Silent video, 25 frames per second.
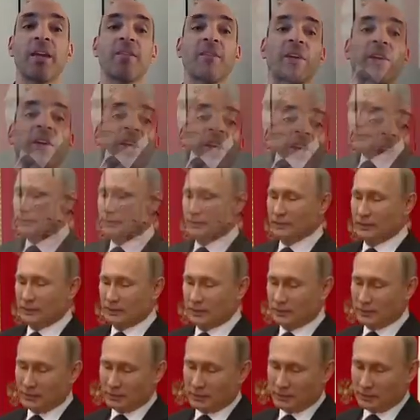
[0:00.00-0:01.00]
Even the
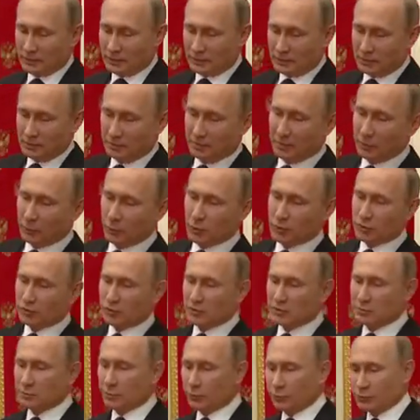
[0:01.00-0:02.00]
Russian President
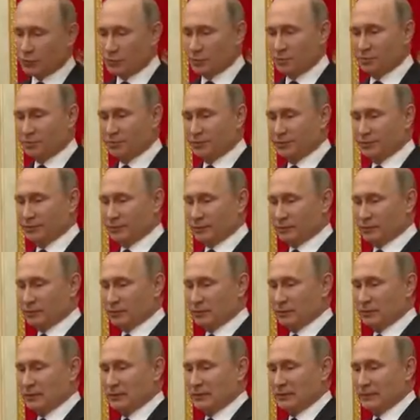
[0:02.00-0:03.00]
Vladimir Putin
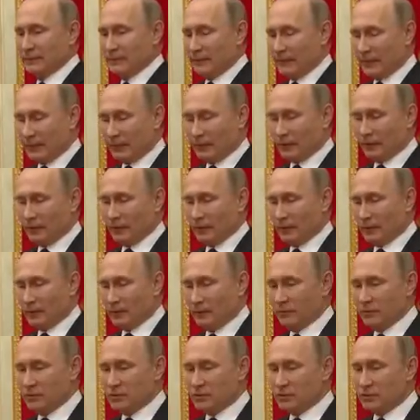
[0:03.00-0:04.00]
entered the
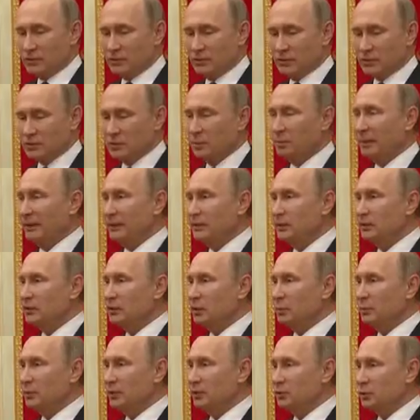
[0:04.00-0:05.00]
fray.
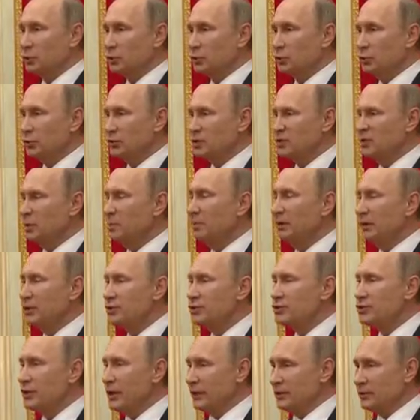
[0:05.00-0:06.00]
He
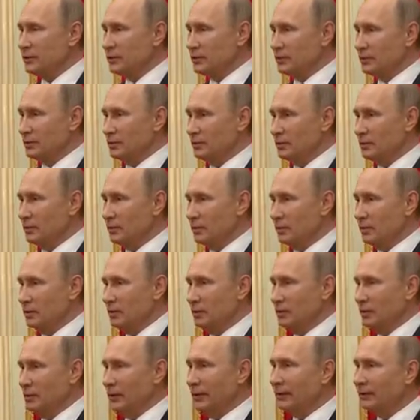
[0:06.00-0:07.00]
called the resolution
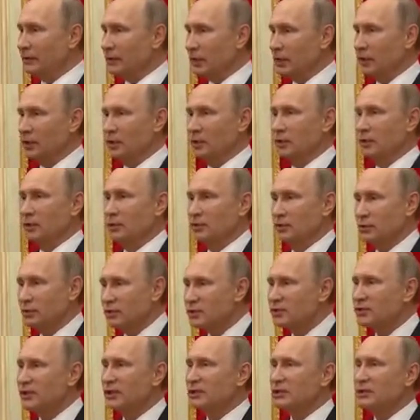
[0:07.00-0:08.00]
the proof
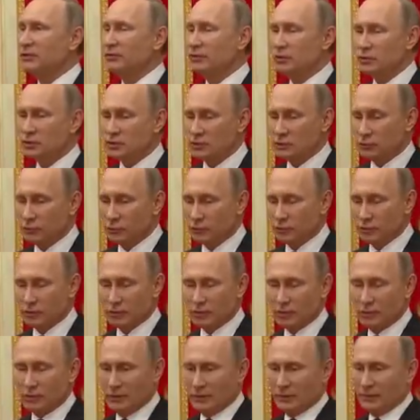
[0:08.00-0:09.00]
of the
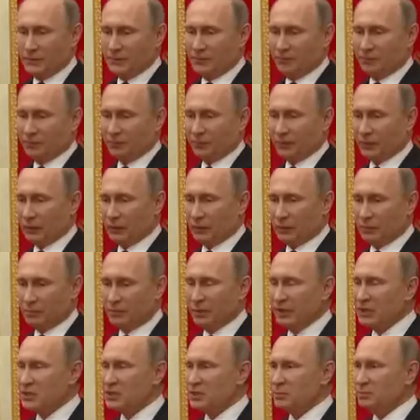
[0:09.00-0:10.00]
degradation
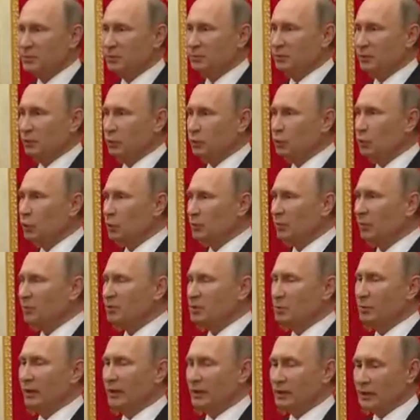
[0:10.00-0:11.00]
of democratic
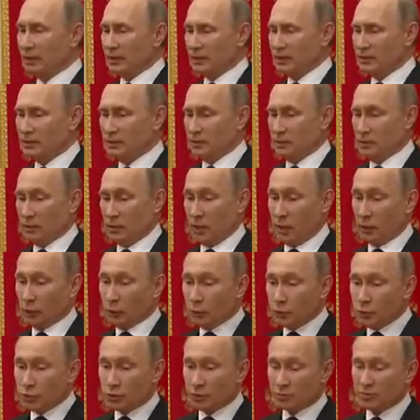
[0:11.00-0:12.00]
freedoms in the
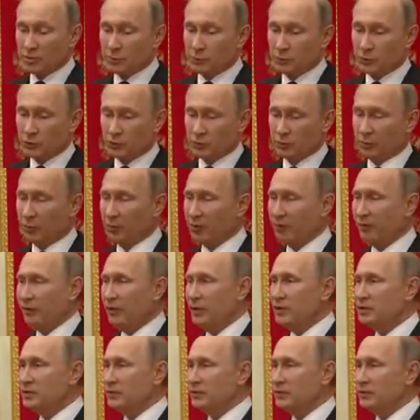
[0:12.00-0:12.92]
European Union